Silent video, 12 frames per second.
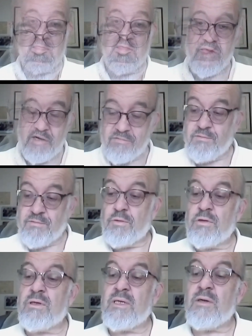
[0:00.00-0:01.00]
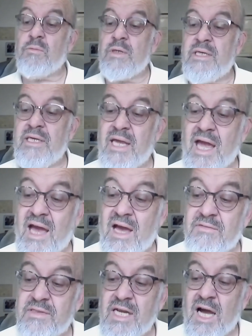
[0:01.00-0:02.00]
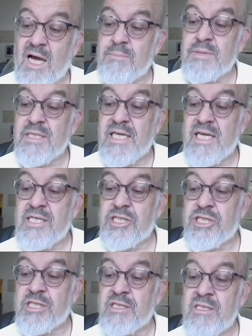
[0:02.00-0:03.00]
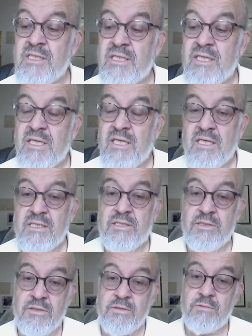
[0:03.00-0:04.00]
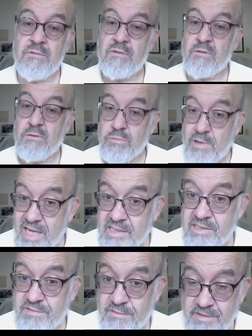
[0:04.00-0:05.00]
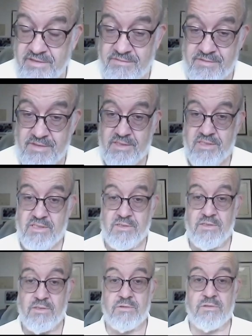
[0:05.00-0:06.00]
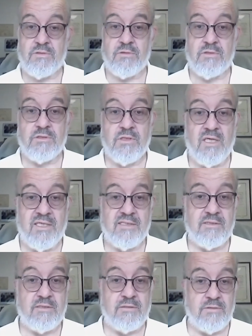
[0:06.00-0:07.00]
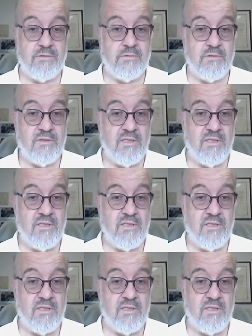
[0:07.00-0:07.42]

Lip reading: Therefore, we have an obligation to grant forgiveness to those who are trying to